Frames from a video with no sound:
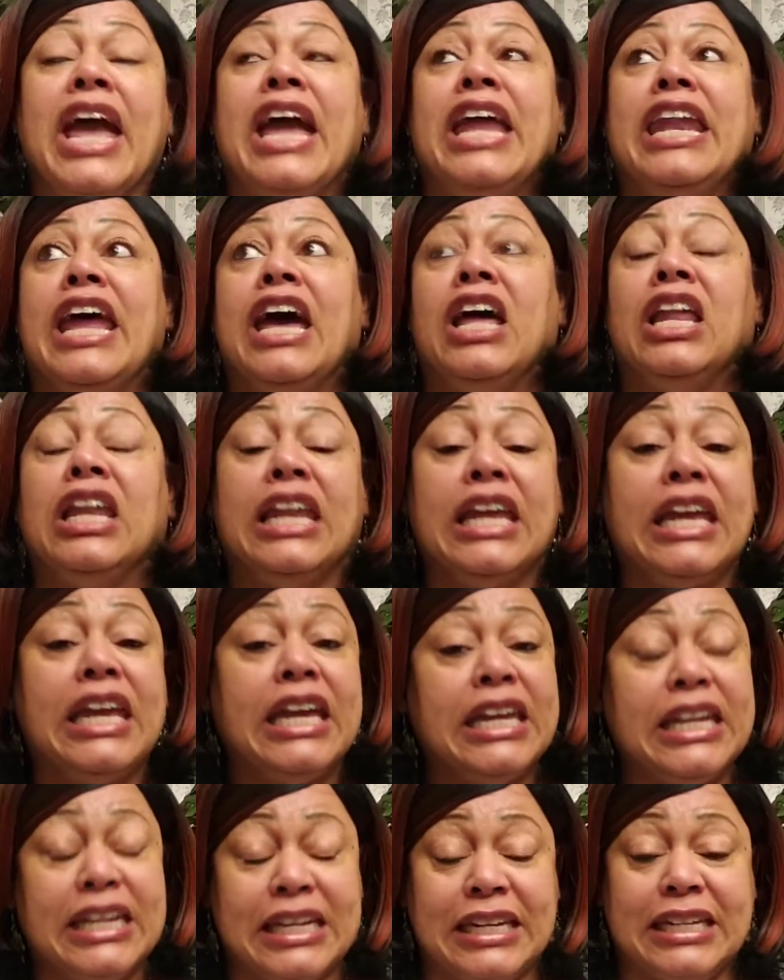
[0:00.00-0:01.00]
Now,
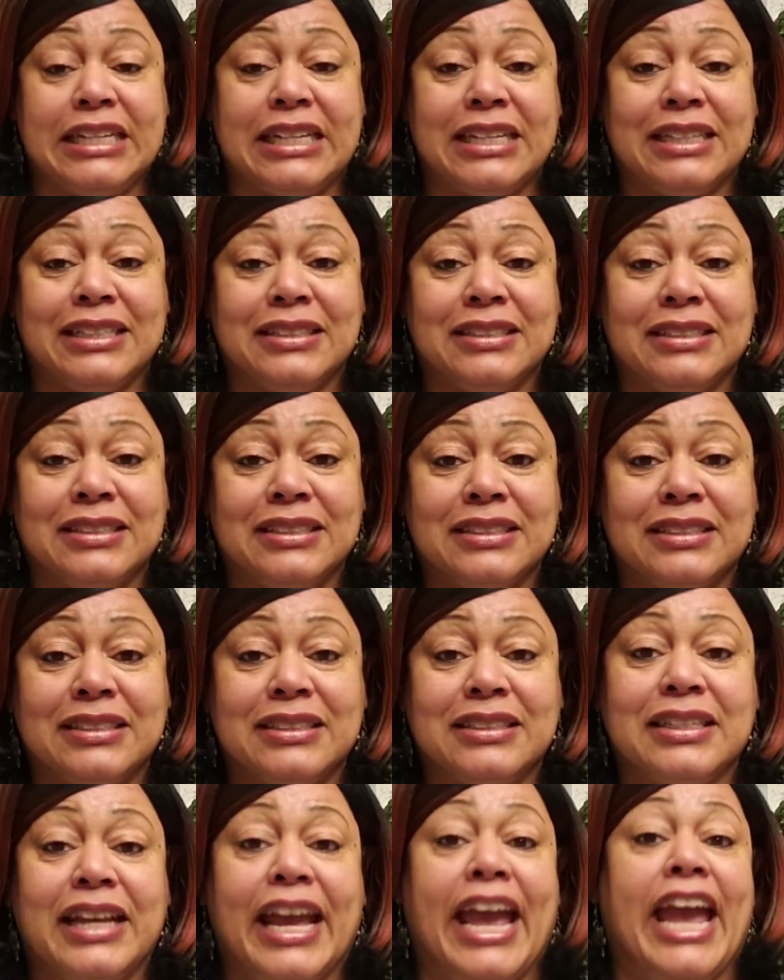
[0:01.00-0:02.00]
lean
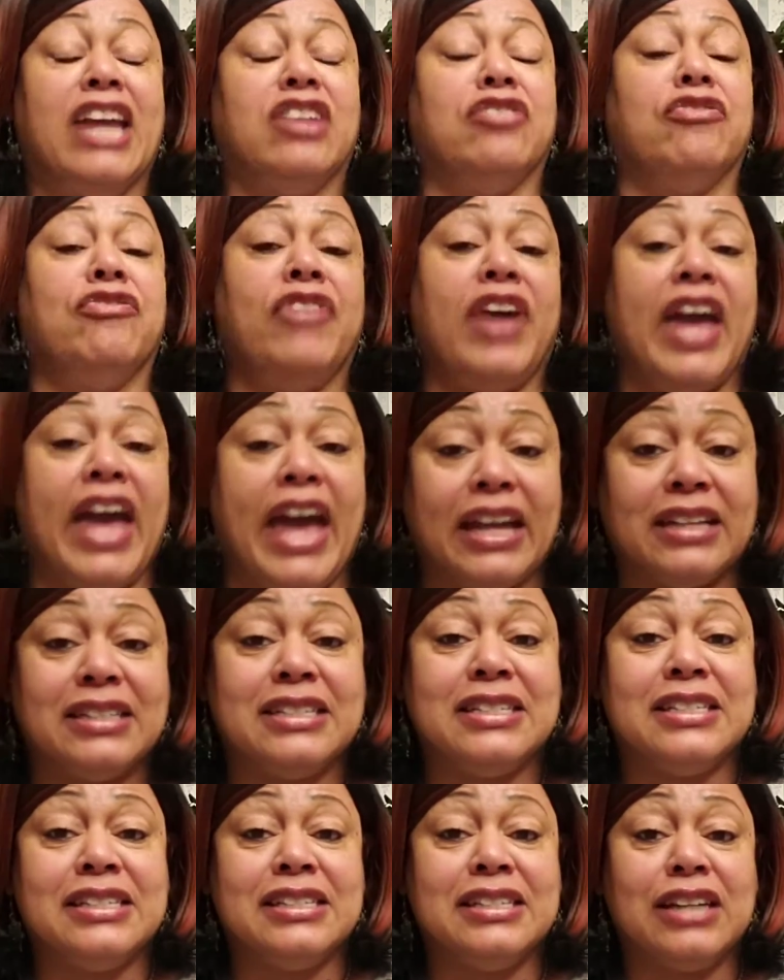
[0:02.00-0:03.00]
and fat
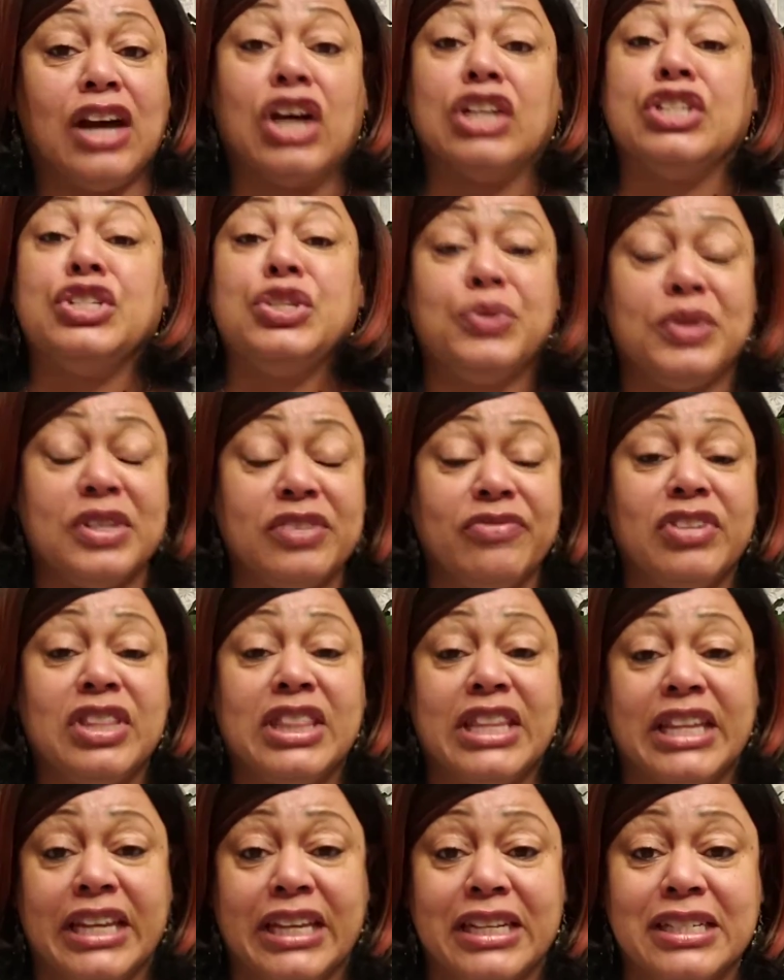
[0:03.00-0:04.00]
are two different
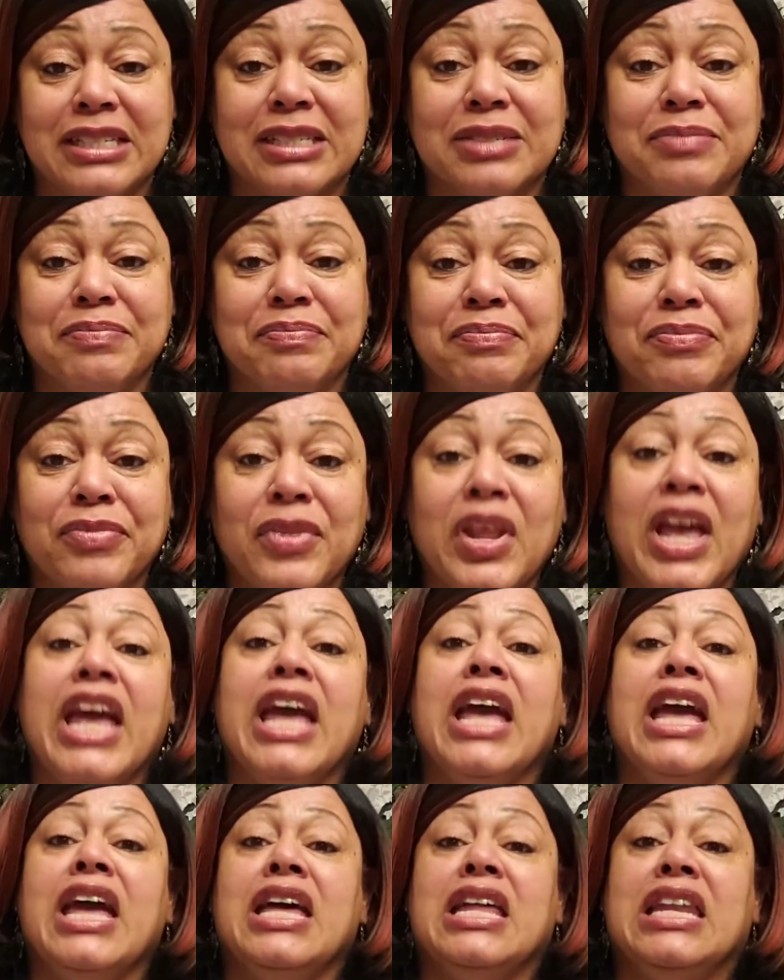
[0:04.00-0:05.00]
things.
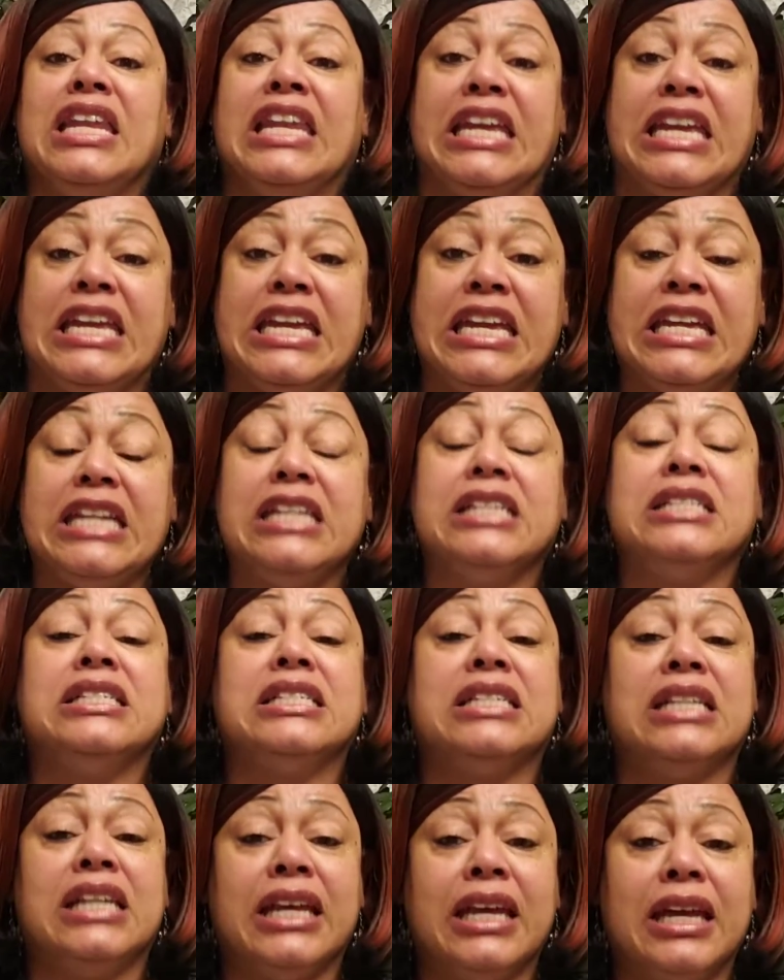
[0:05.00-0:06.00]
Lean is
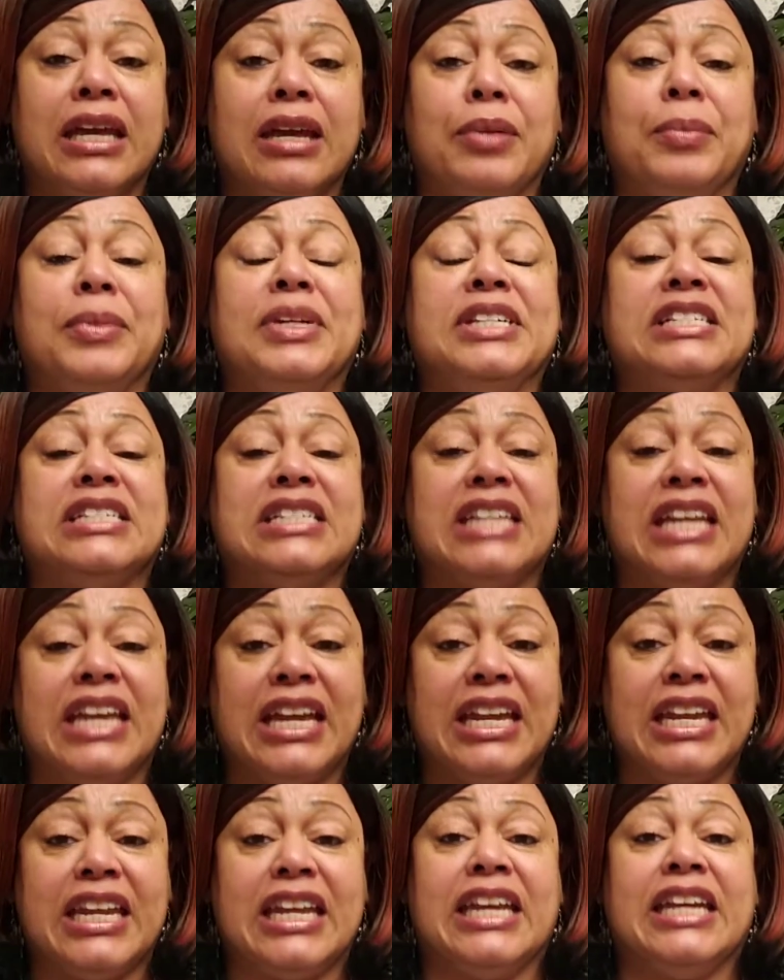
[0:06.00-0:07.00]
slim, is
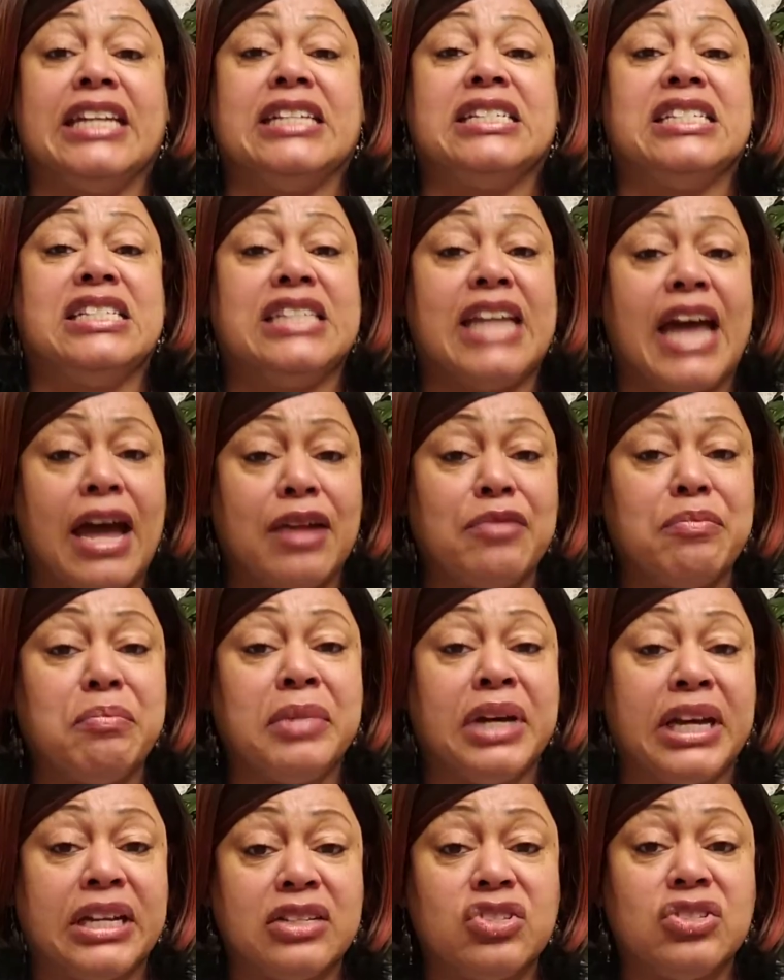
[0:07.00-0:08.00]
skinny, it's not
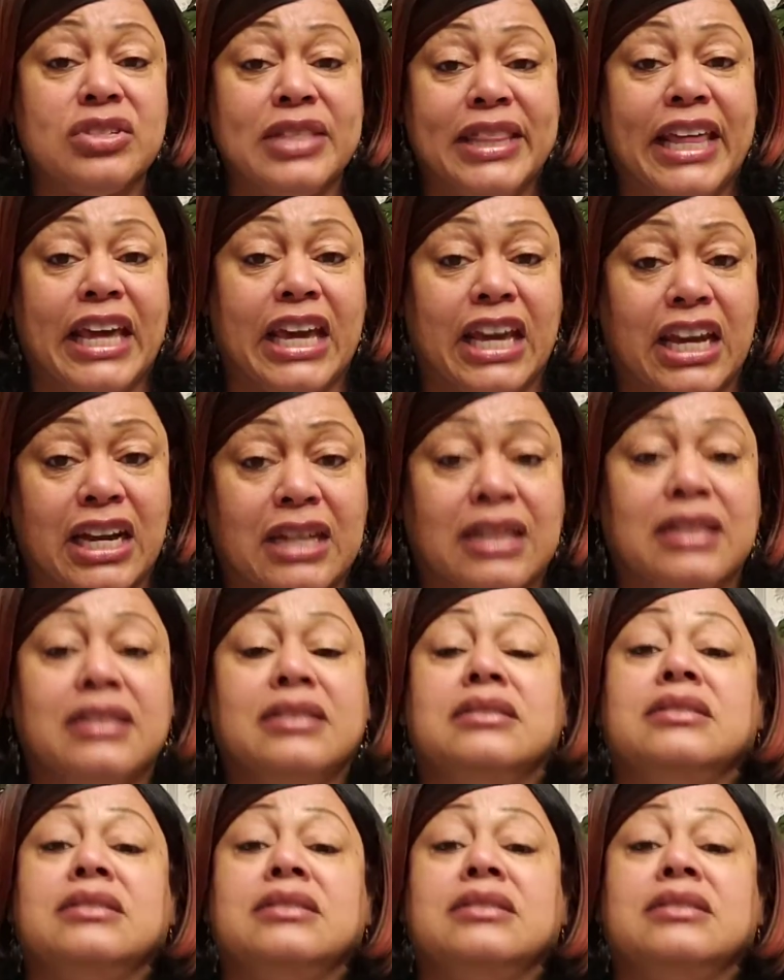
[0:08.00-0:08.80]
much there.